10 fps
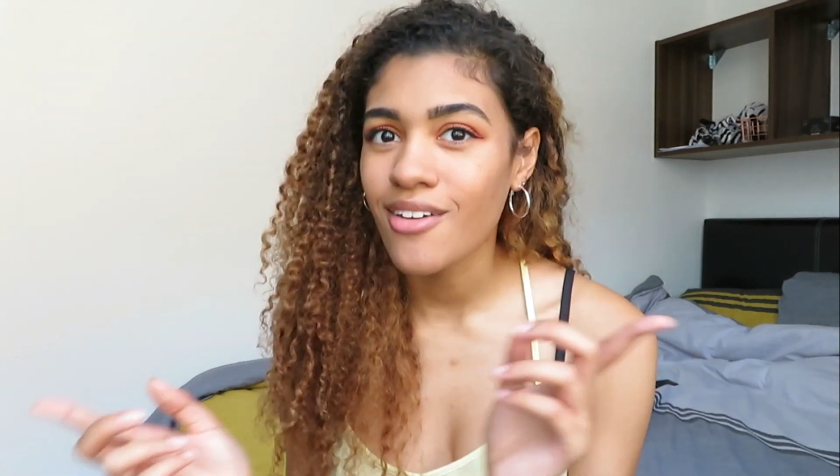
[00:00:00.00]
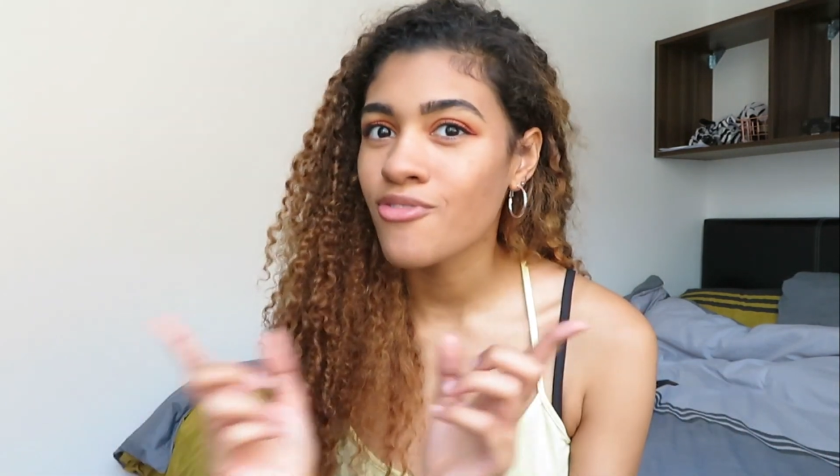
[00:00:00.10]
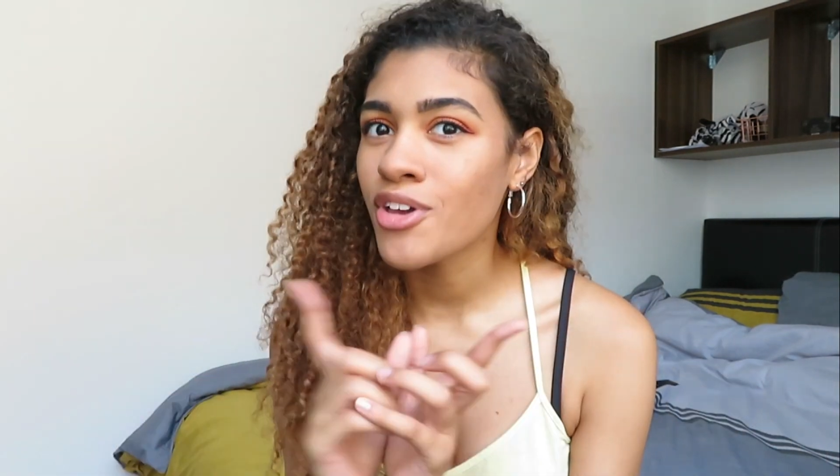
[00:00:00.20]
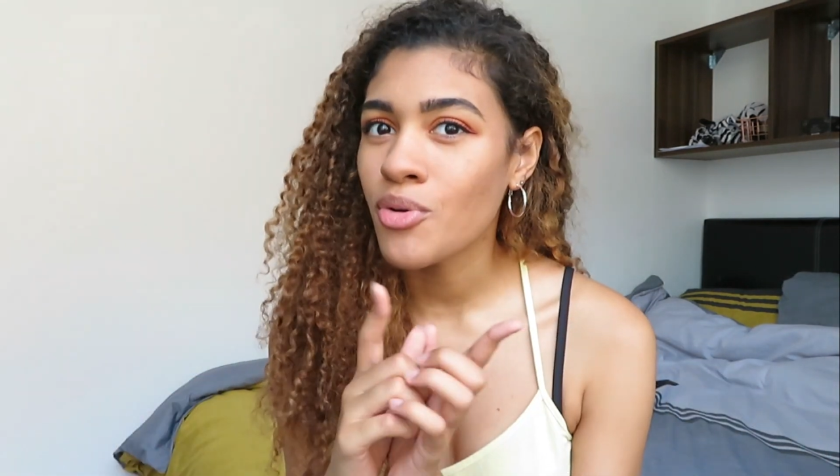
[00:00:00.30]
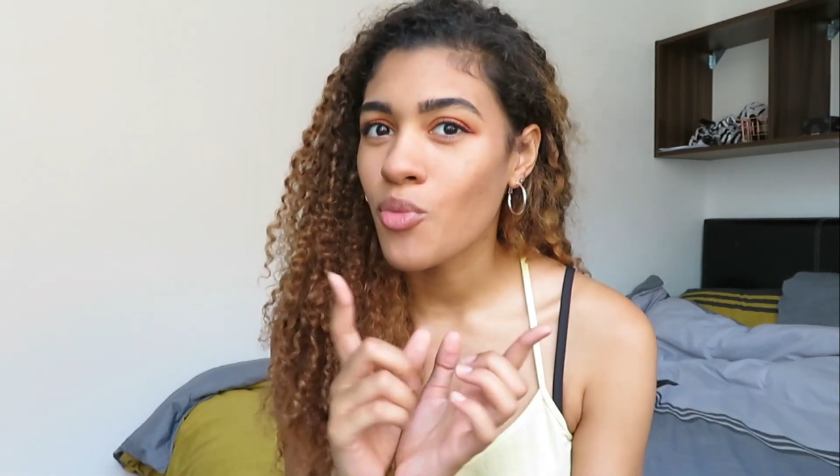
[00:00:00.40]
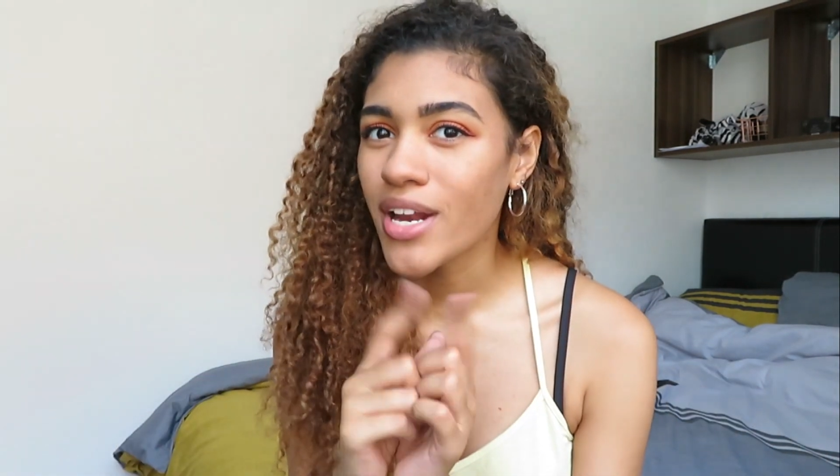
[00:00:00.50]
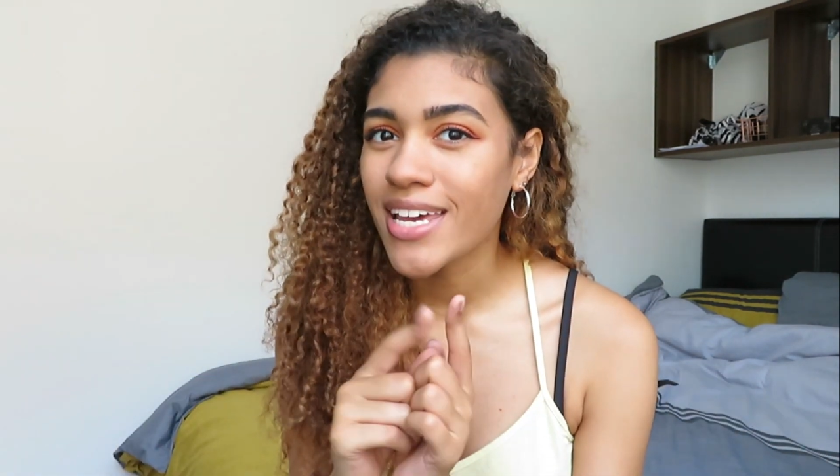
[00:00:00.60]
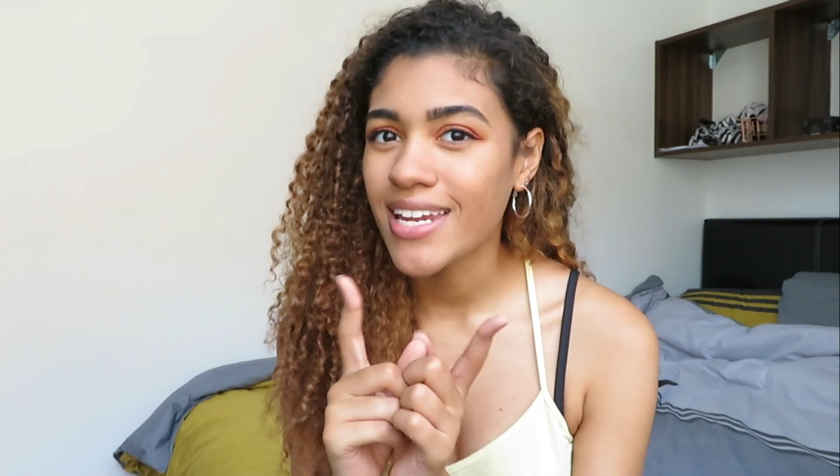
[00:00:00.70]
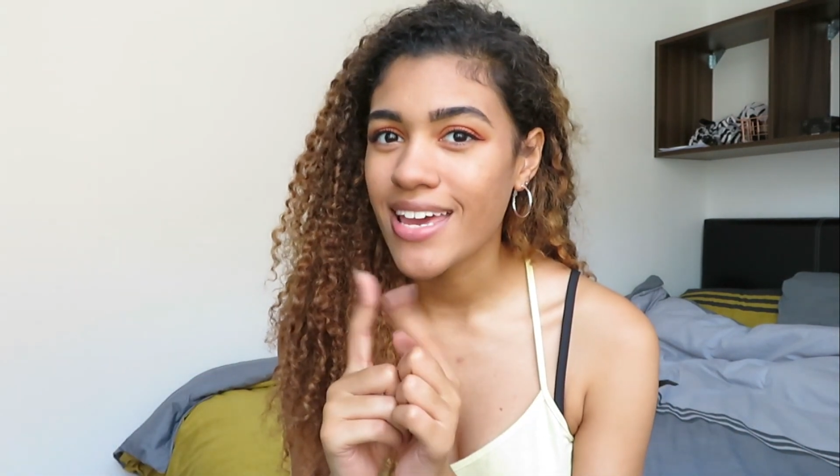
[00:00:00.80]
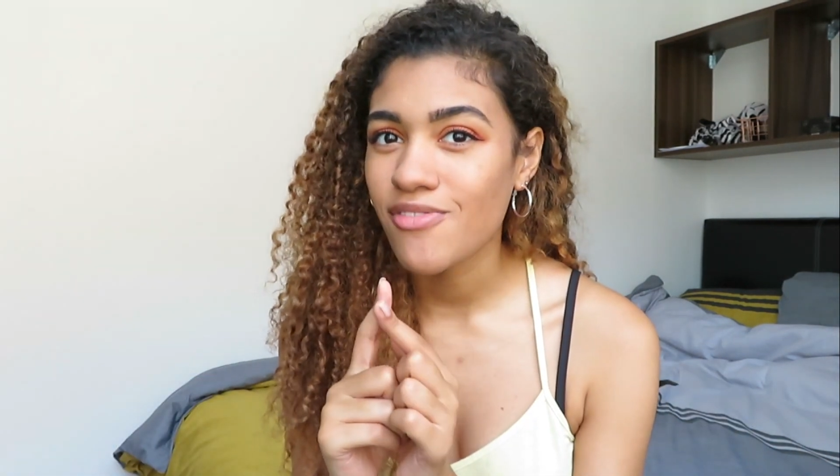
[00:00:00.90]
it if
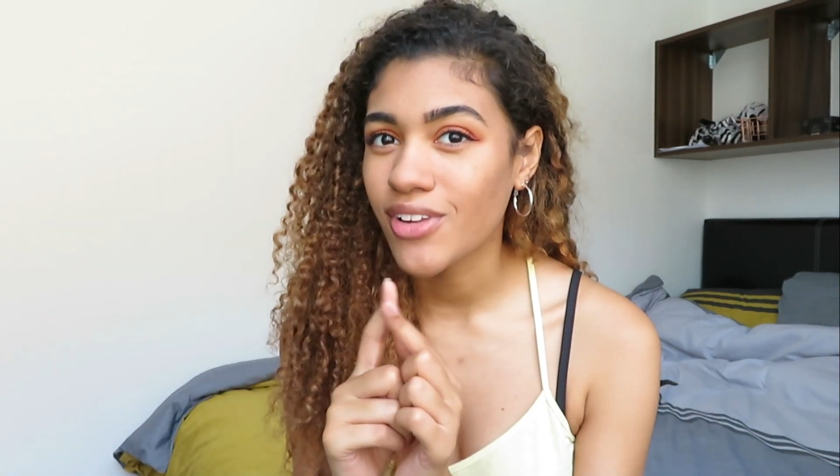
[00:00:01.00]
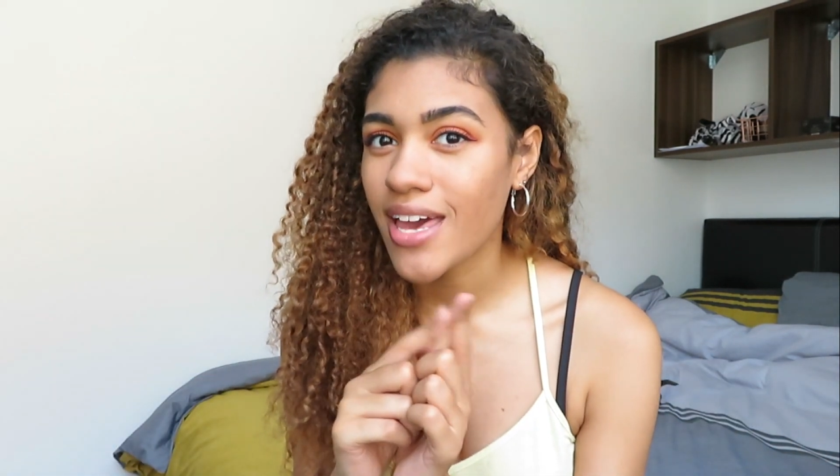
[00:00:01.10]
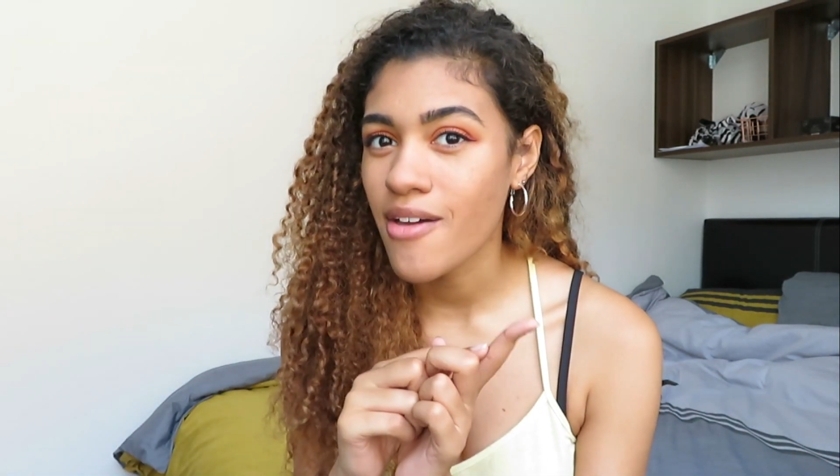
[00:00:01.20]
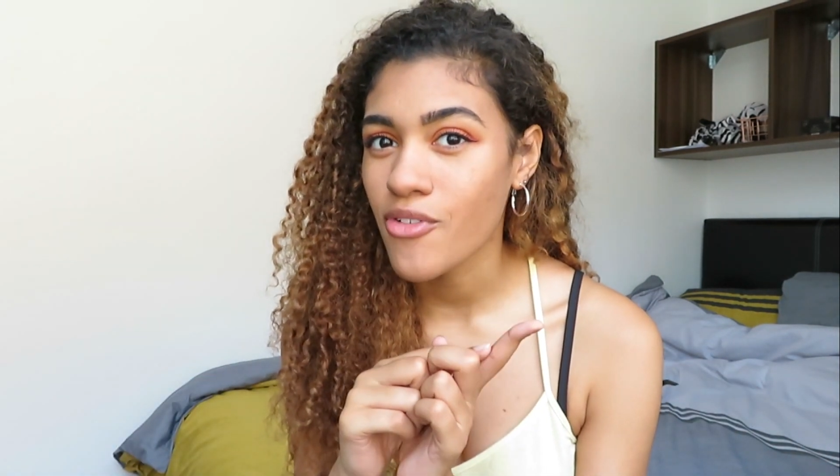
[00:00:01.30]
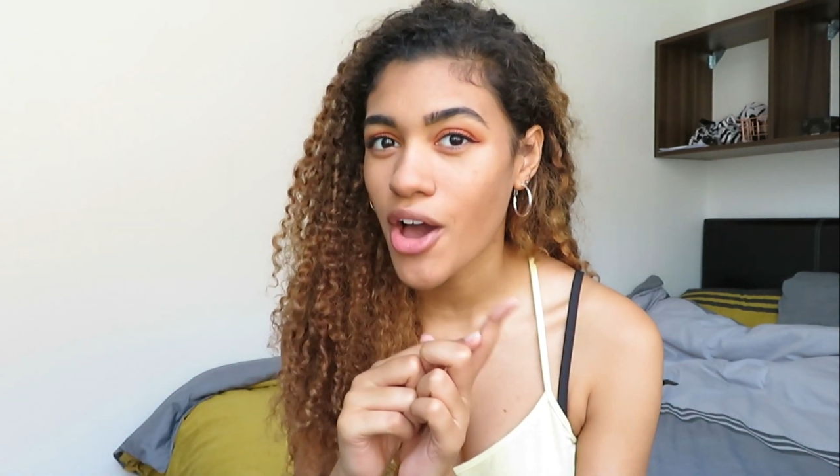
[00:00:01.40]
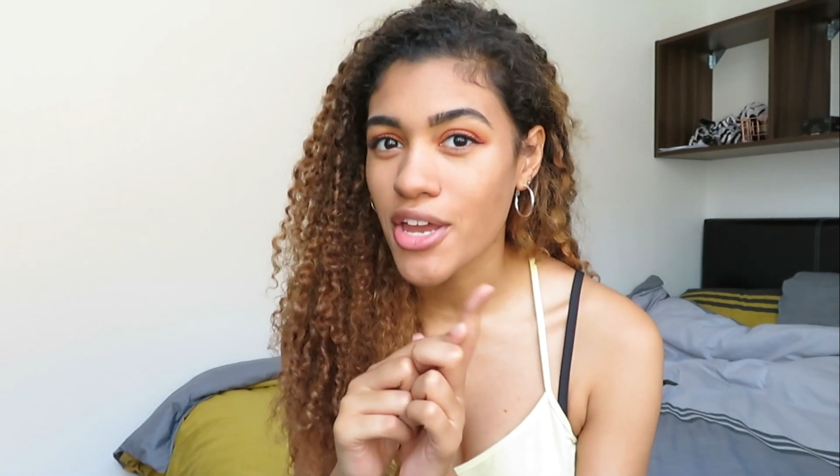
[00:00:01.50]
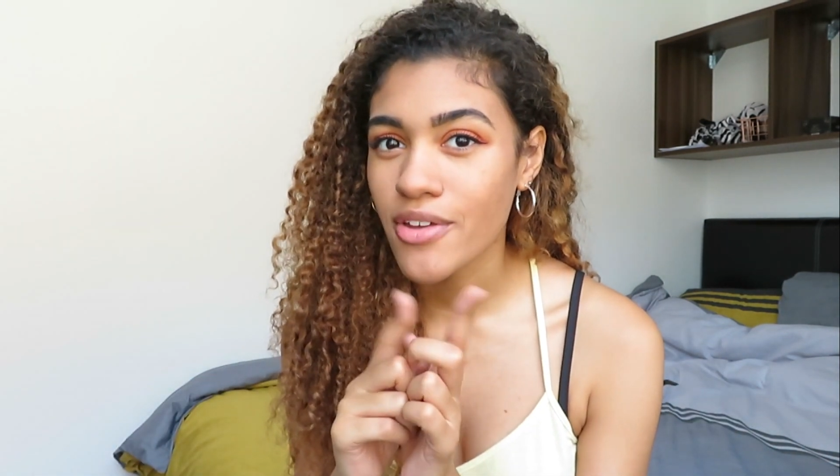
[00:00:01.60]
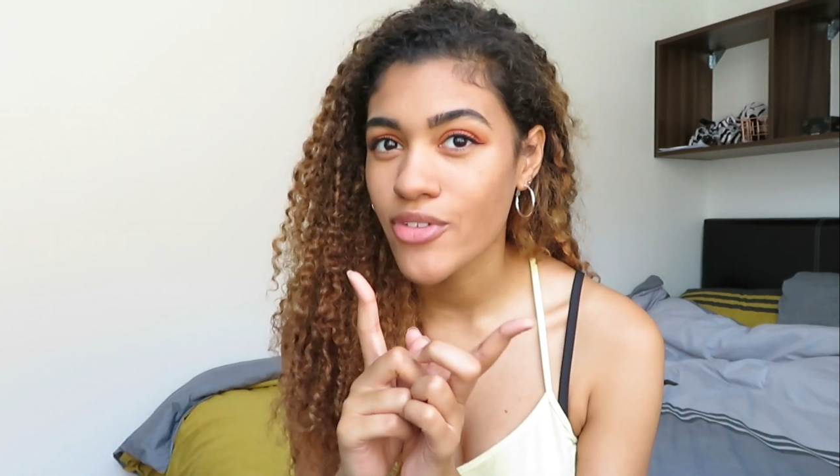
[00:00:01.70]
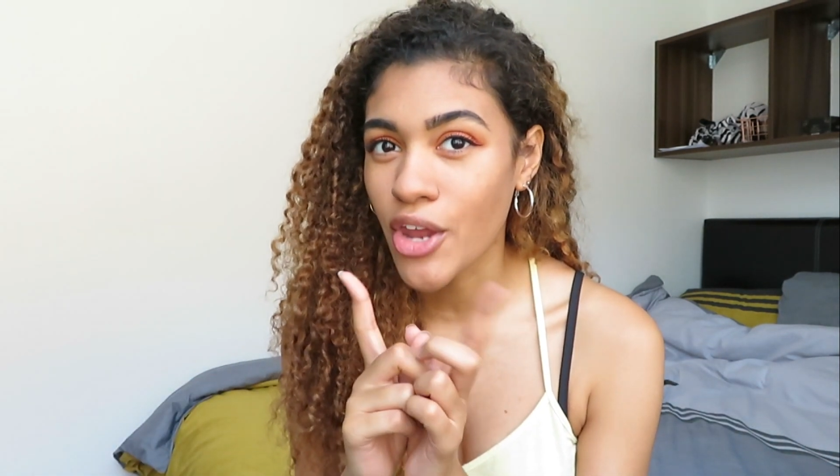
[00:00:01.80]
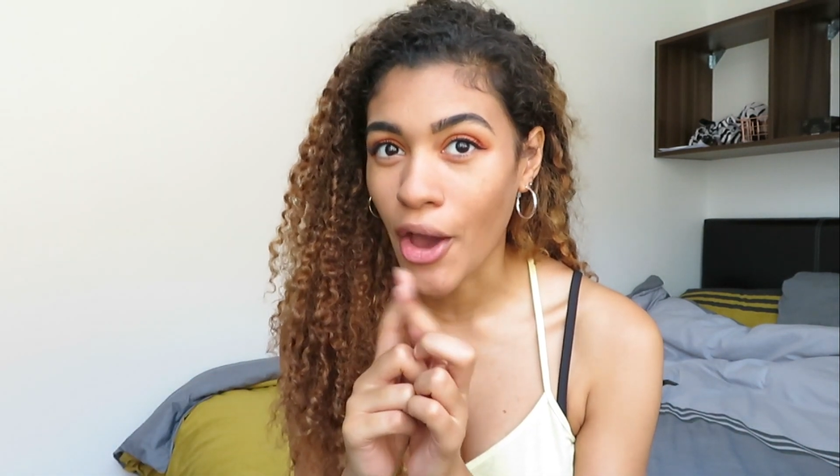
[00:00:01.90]
Winnie and Heathcliffe kind
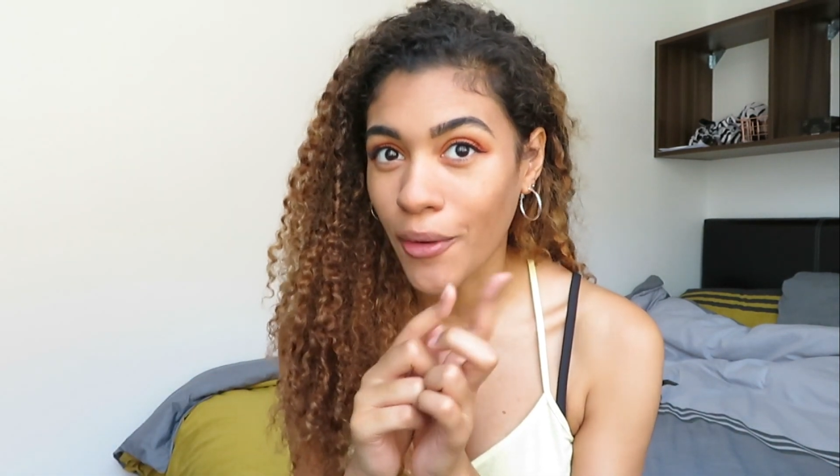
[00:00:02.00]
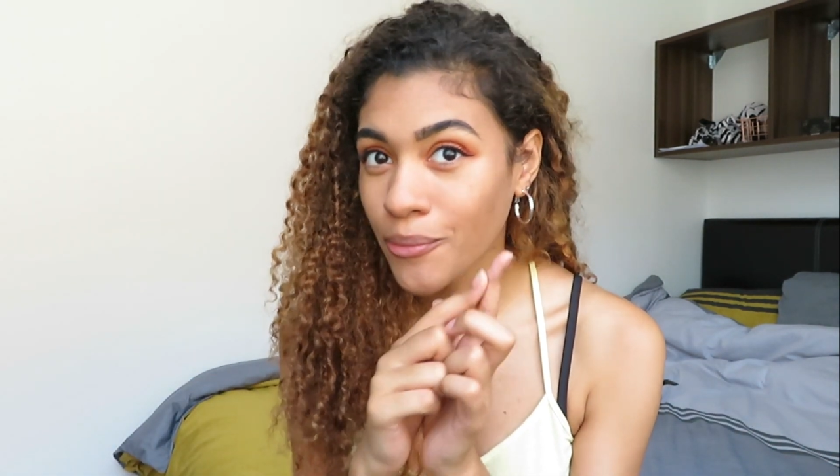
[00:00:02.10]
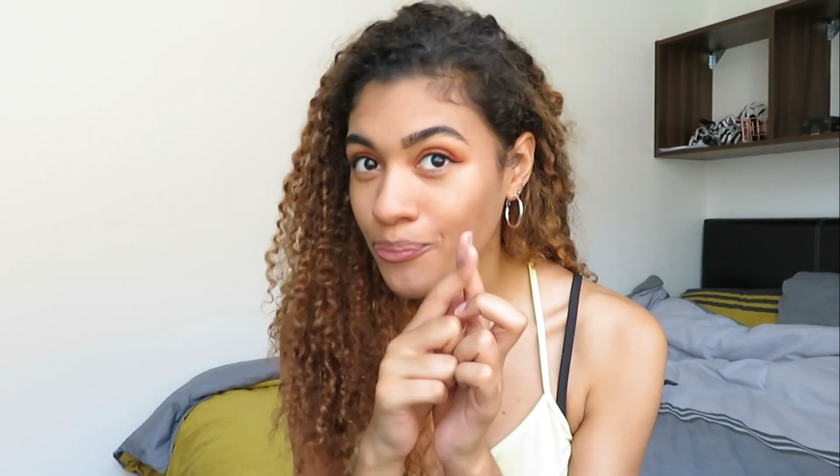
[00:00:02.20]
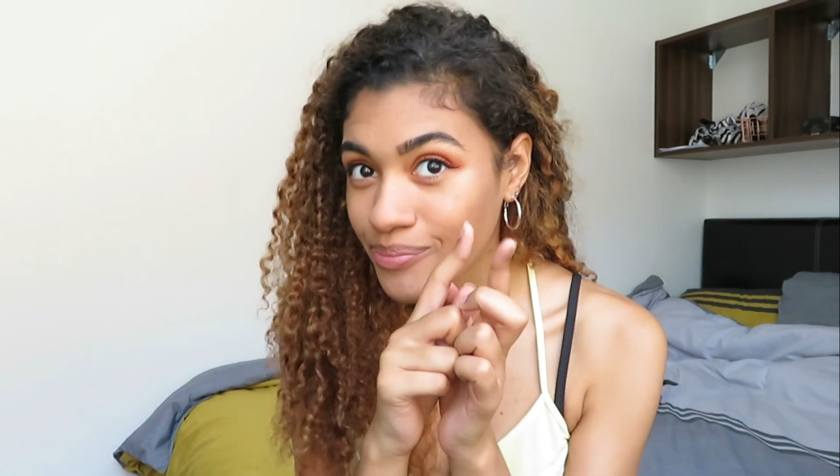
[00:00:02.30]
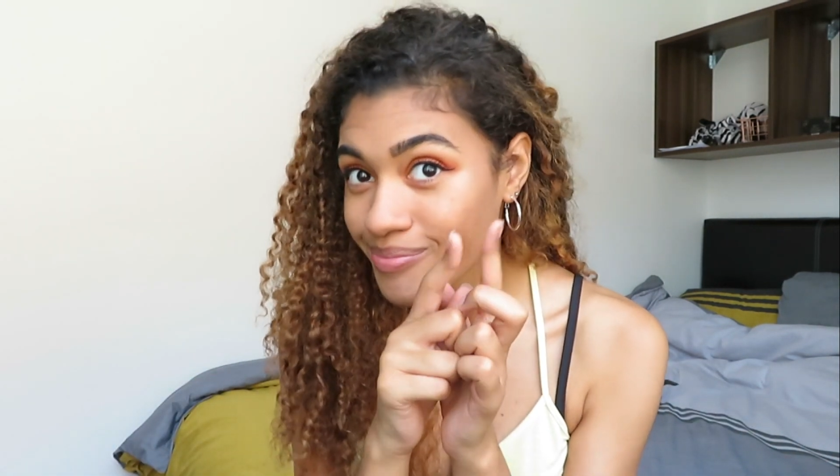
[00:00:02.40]
of, you know,